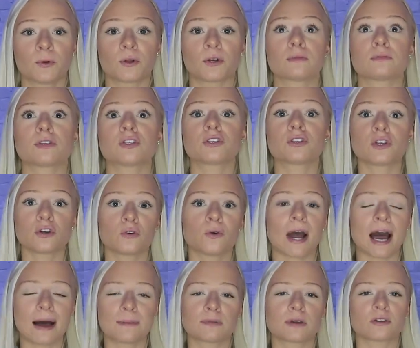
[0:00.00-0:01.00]
and I'm so
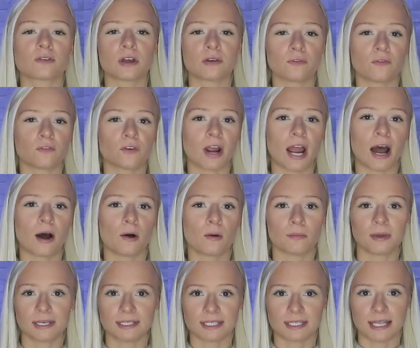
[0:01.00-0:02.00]
happy and grateful for how
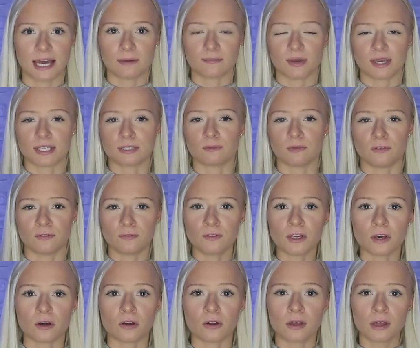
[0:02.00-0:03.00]
amazing that makes me
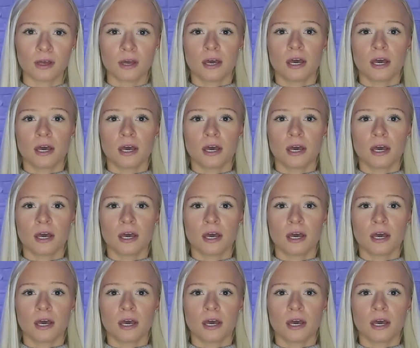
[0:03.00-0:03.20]
feel."